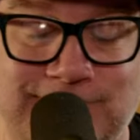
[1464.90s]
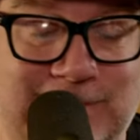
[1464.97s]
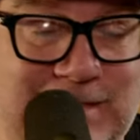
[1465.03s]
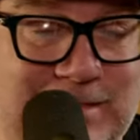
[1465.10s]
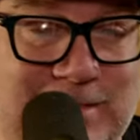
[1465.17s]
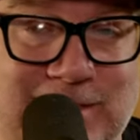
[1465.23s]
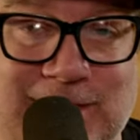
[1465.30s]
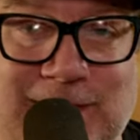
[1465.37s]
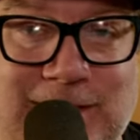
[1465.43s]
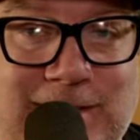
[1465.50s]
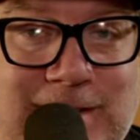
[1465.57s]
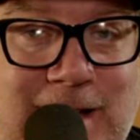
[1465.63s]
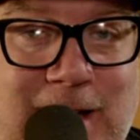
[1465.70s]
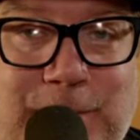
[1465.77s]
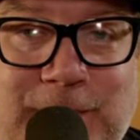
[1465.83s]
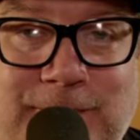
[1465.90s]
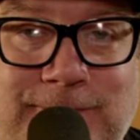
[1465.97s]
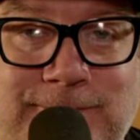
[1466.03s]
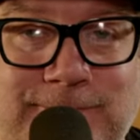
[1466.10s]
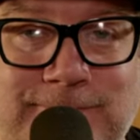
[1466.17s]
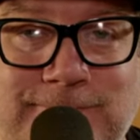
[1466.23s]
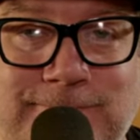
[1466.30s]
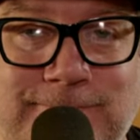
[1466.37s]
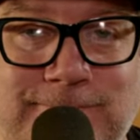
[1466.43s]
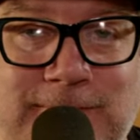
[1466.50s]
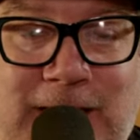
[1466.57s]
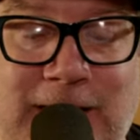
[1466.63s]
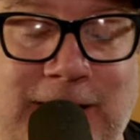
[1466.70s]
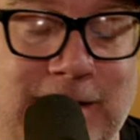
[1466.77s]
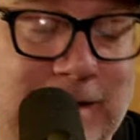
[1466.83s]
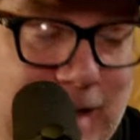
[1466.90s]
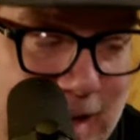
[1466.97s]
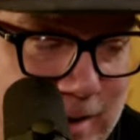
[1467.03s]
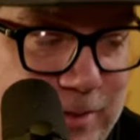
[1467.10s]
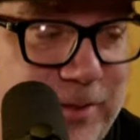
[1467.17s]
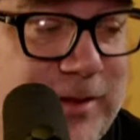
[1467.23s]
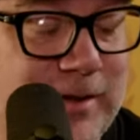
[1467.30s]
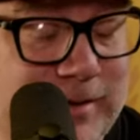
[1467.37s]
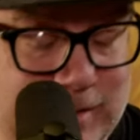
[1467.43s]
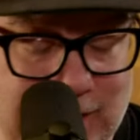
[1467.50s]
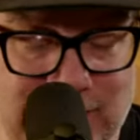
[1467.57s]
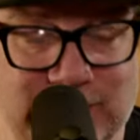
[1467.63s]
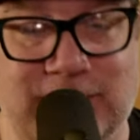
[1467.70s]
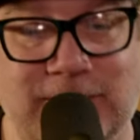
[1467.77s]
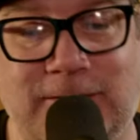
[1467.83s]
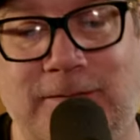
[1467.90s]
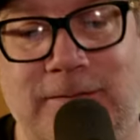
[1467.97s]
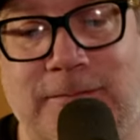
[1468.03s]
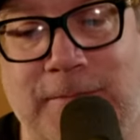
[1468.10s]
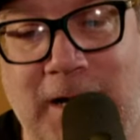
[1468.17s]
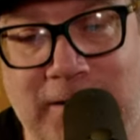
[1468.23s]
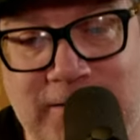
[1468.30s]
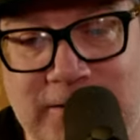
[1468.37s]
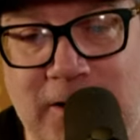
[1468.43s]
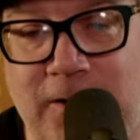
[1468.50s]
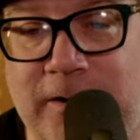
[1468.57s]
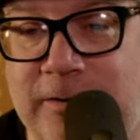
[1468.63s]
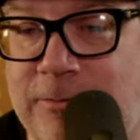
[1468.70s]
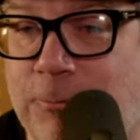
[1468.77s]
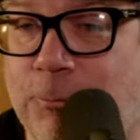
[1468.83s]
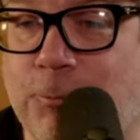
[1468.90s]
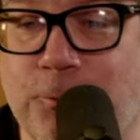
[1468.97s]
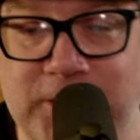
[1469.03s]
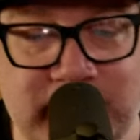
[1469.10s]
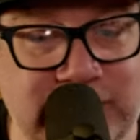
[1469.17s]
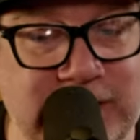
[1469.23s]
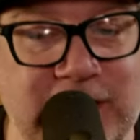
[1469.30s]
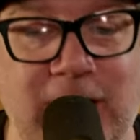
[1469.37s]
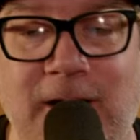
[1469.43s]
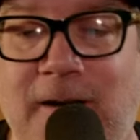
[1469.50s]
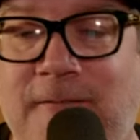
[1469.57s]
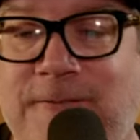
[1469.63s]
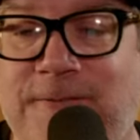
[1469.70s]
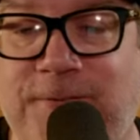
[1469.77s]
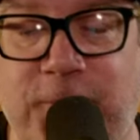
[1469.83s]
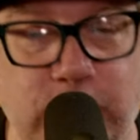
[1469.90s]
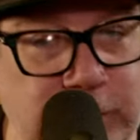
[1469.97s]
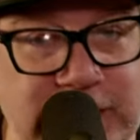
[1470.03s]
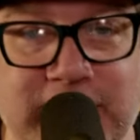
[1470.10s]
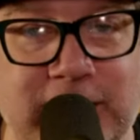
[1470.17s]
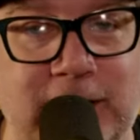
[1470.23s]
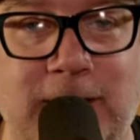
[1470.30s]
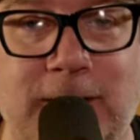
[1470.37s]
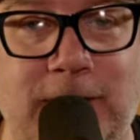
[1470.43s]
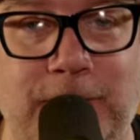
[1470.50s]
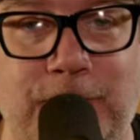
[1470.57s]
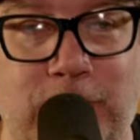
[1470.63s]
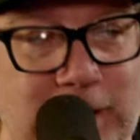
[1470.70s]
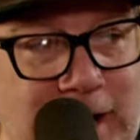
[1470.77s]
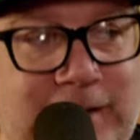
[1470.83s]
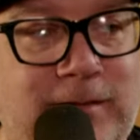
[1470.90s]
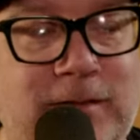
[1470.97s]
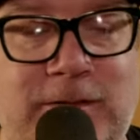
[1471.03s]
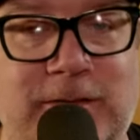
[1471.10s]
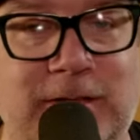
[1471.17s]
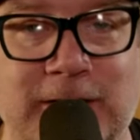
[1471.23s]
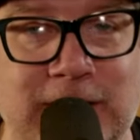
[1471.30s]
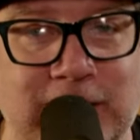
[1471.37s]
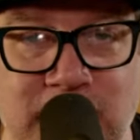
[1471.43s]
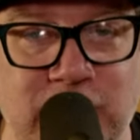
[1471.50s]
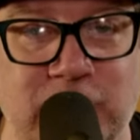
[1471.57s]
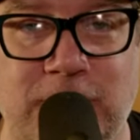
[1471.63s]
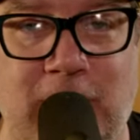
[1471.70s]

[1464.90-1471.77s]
Just didn't happen. And you got to think, yes, Bakhtiari is really freak practice in